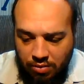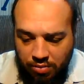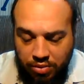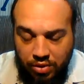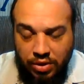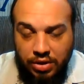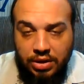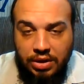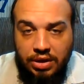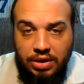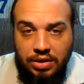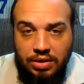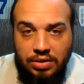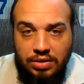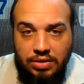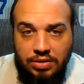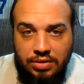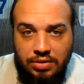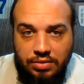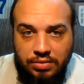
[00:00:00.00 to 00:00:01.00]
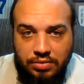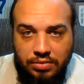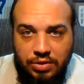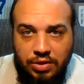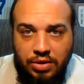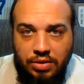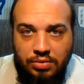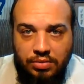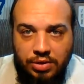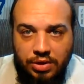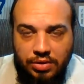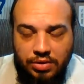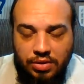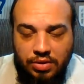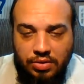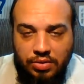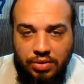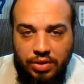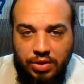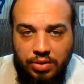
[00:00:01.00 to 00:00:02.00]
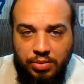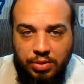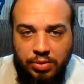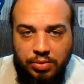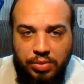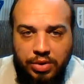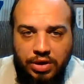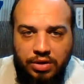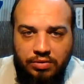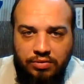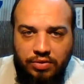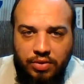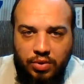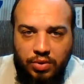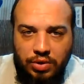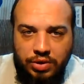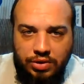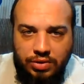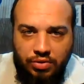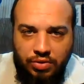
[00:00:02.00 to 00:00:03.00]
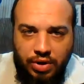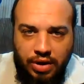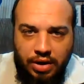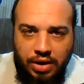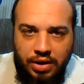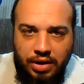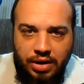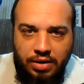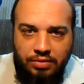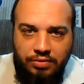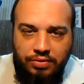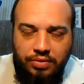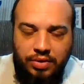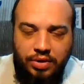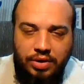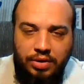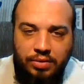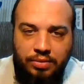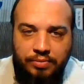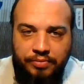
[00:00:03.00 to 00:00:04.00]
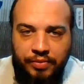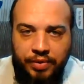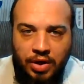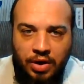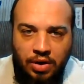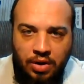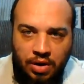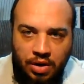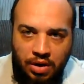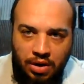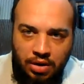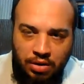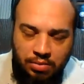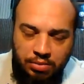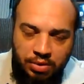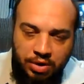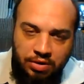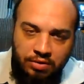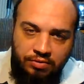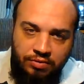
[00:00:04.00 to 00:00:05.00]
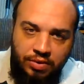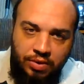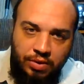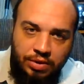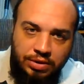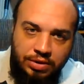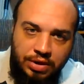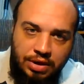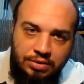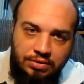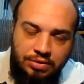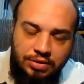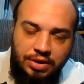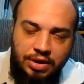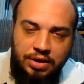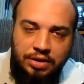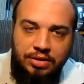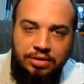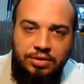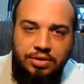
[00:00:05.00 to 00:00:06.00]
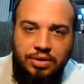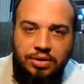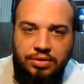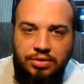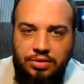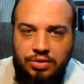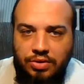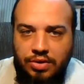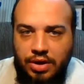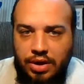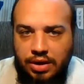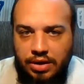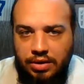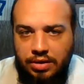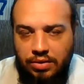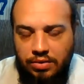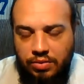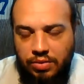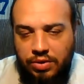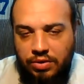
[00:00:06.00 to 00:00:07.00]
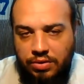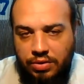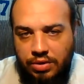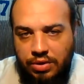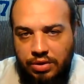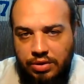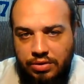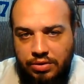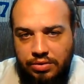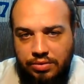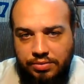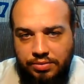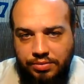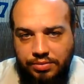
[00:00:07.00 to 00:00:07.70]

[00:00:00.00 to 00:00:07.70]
please come to know Him and be a voice crying out for Him. Be a voice outside the church crying in the wilderness.